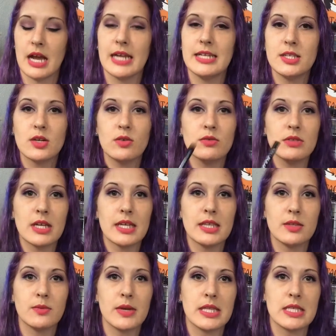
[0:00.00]
I don't
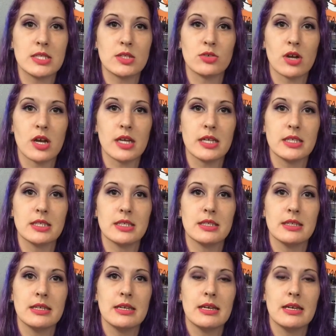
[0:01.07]
like the way this dries.